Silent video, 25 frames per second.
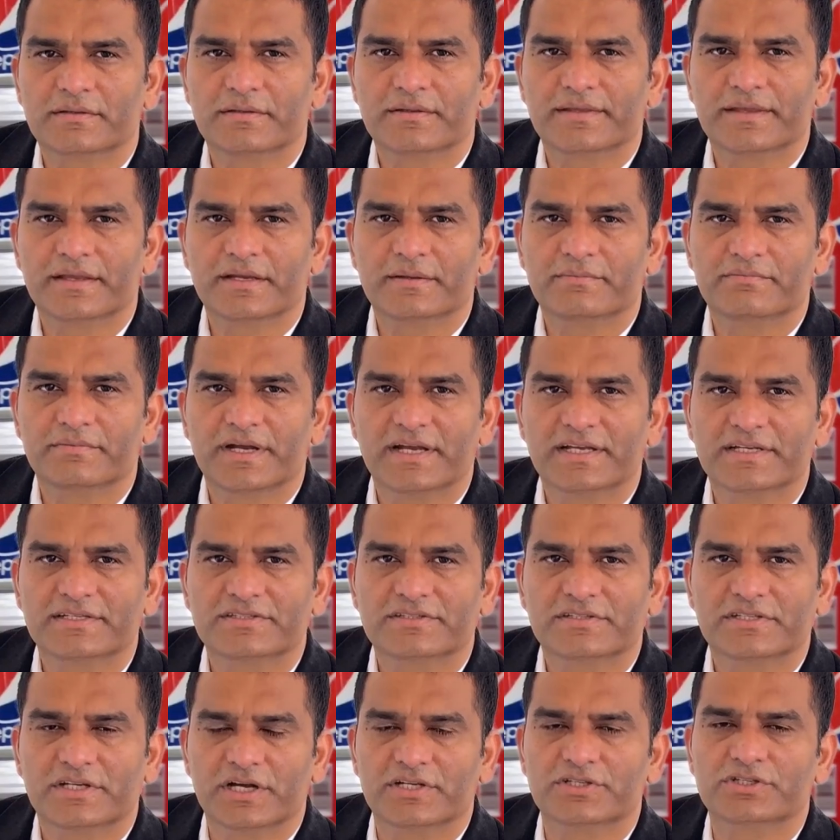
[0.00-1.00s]
A
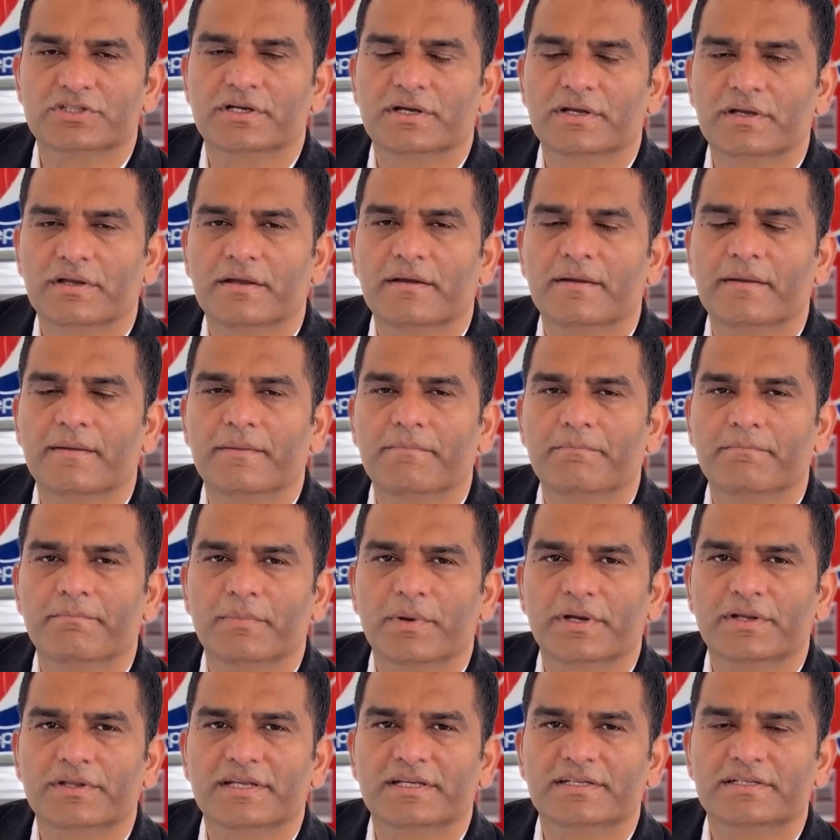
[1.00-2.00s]
well-structured
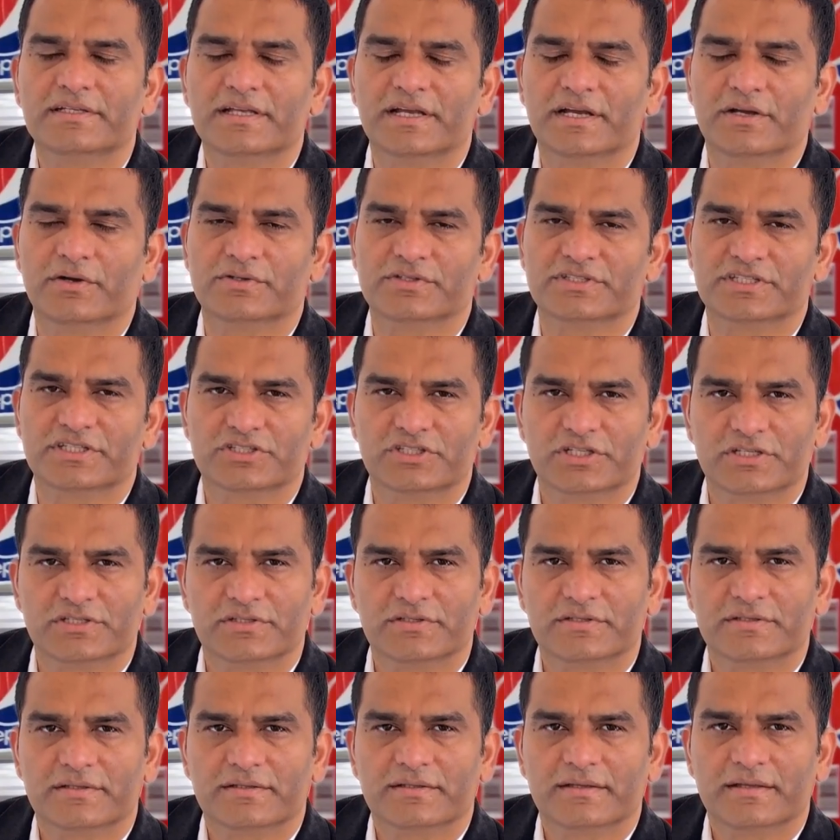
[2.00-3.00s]
purchase
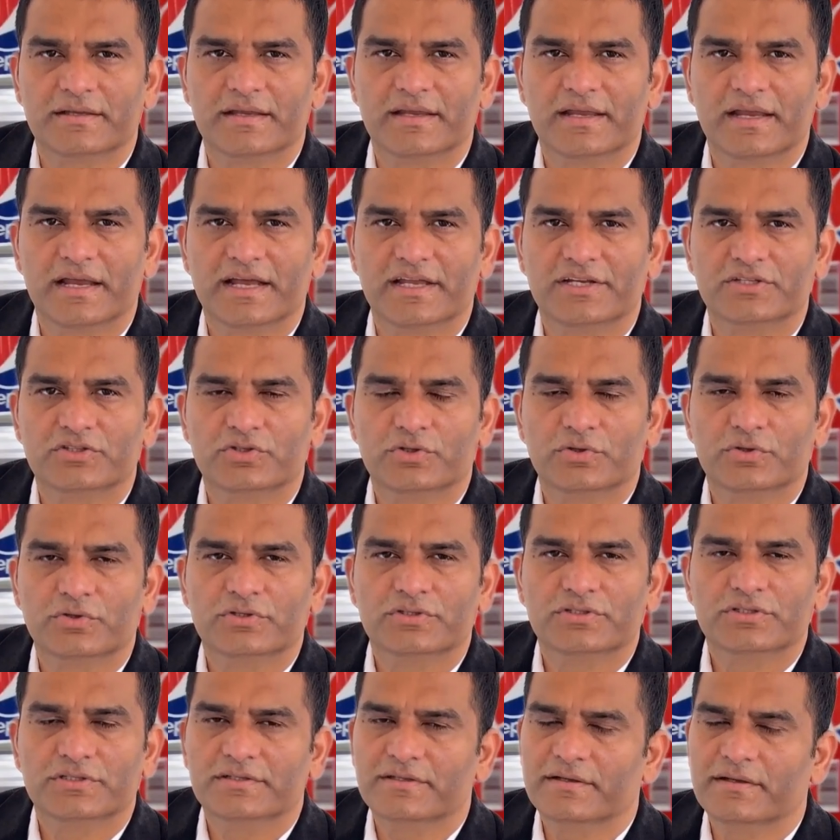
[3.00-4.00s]
requisition
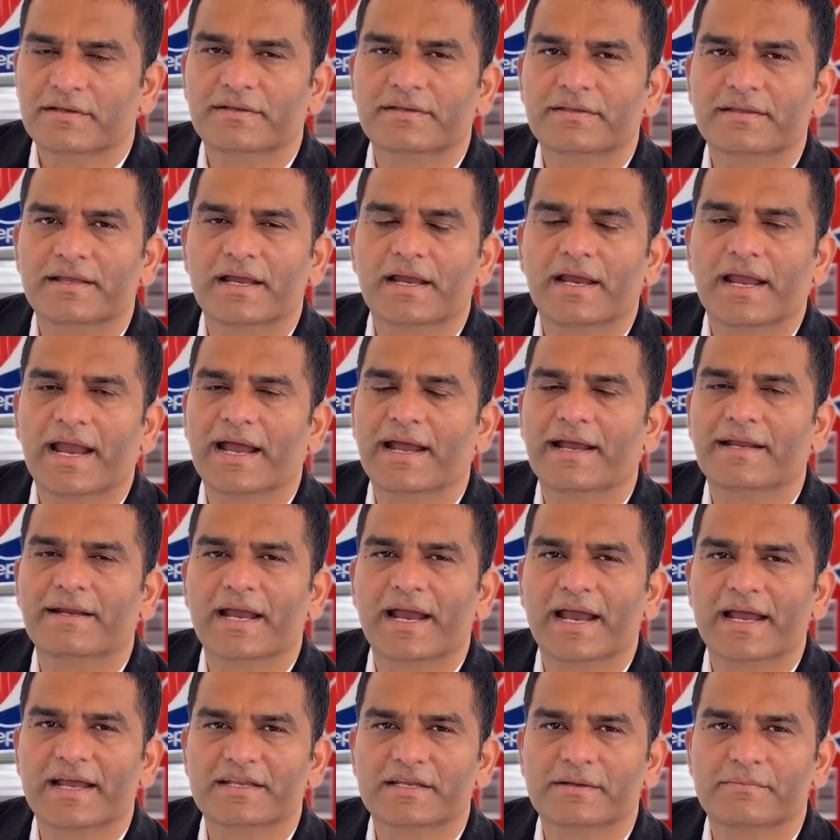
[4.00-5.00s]
ensures the right
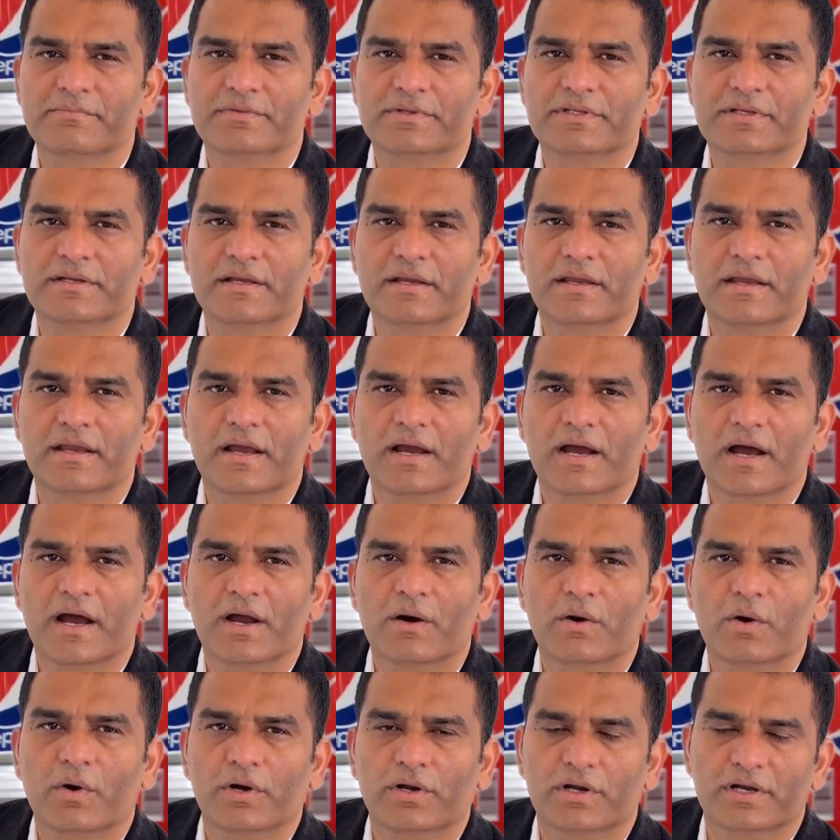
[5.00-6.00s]
items
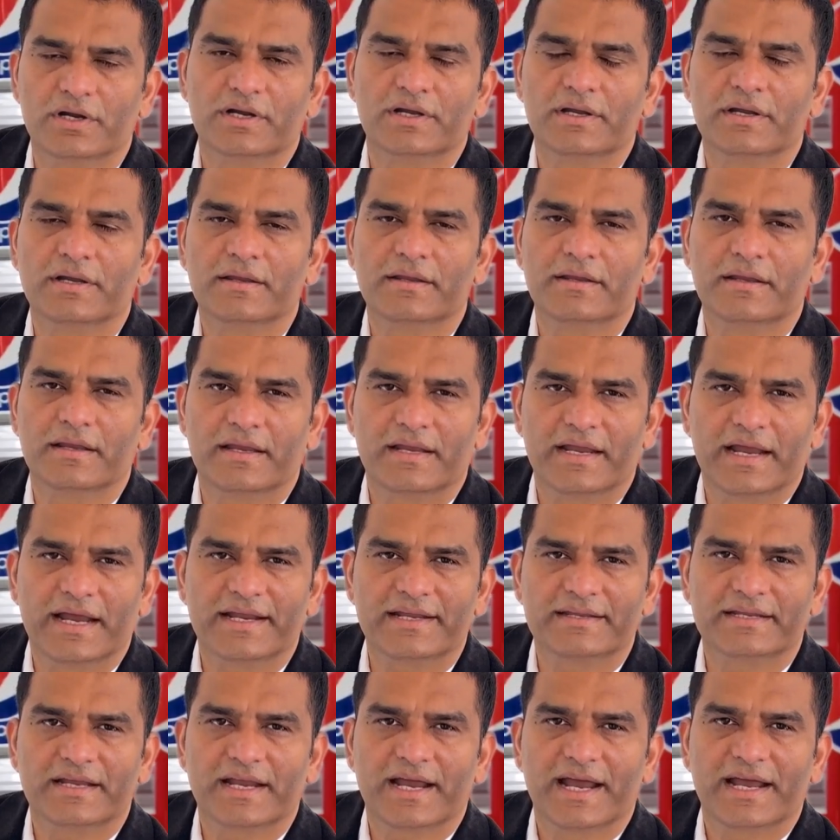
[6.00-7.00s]
are ordered
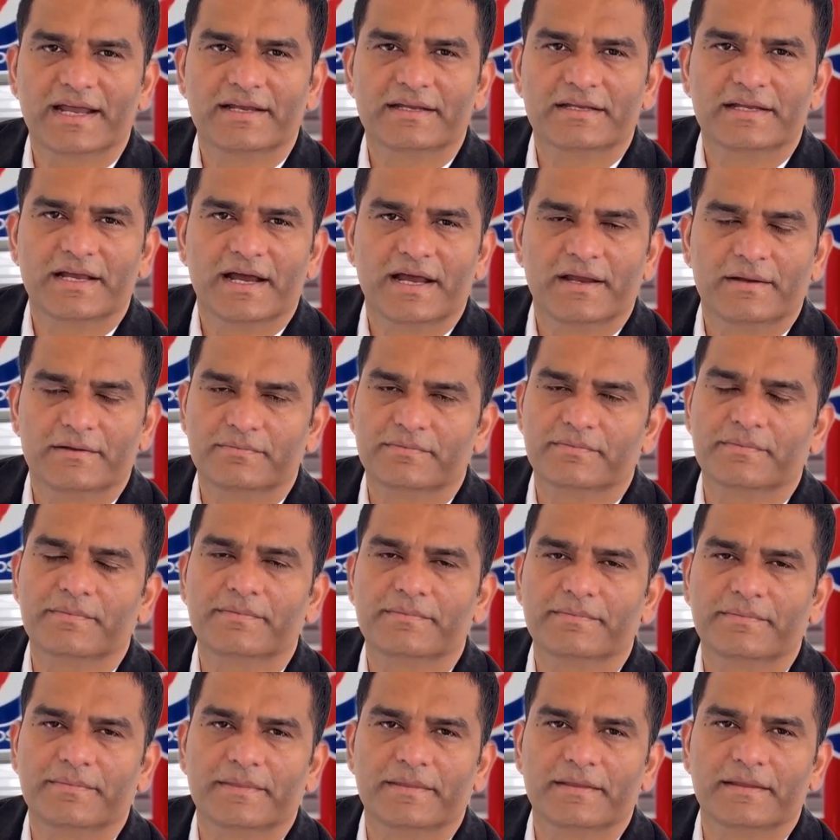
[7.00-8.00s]
at the right time,
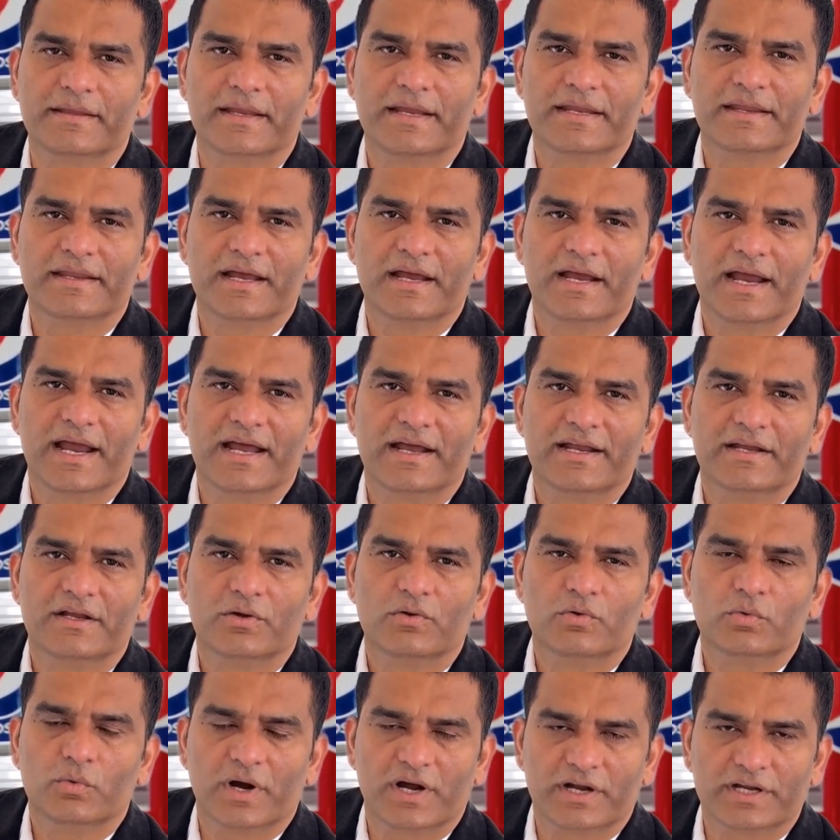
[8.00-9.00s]
in the right
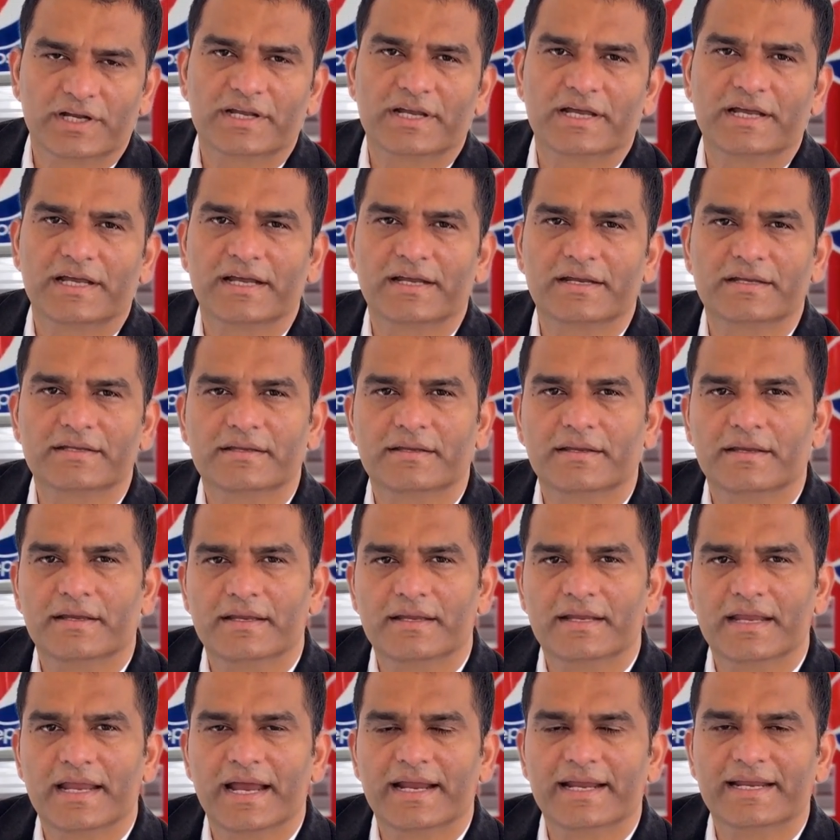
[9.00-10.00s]
quantity,
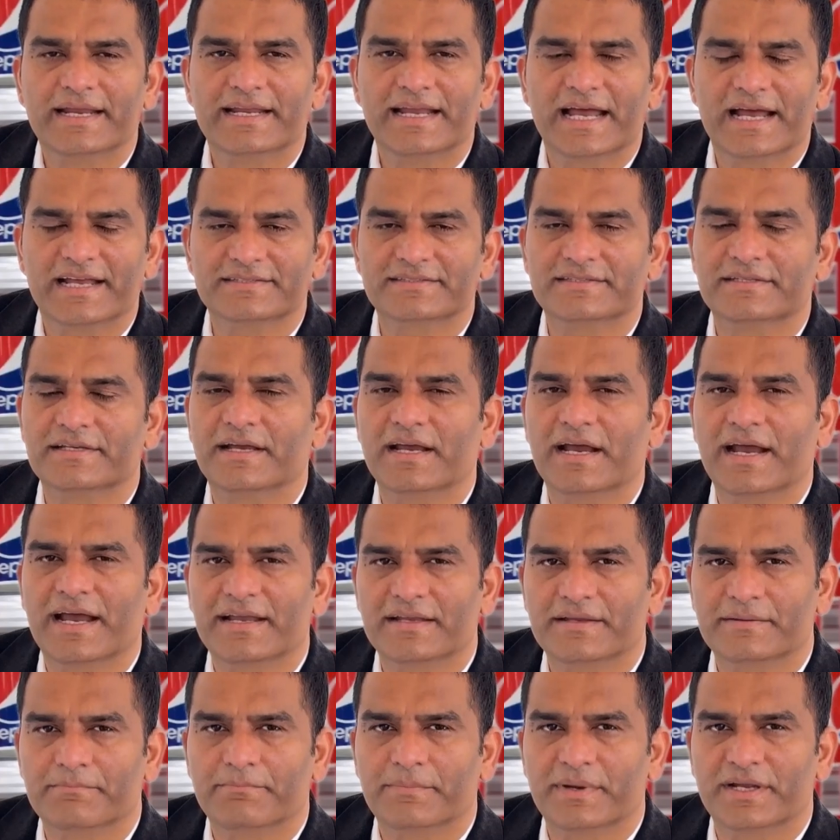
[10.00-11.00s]
and against the
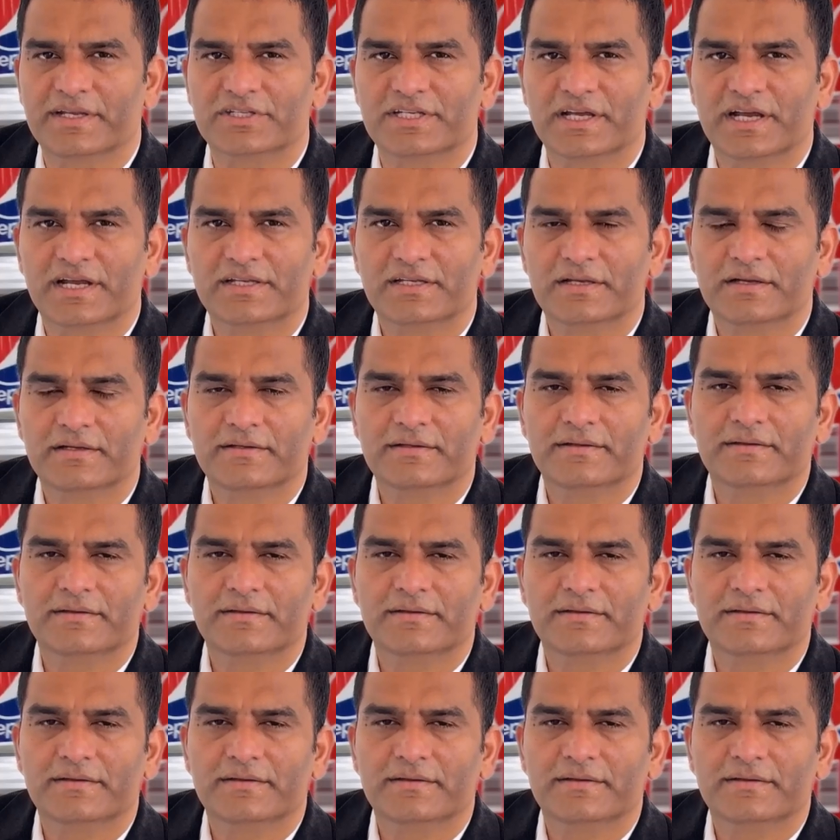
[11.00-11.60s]
right budget,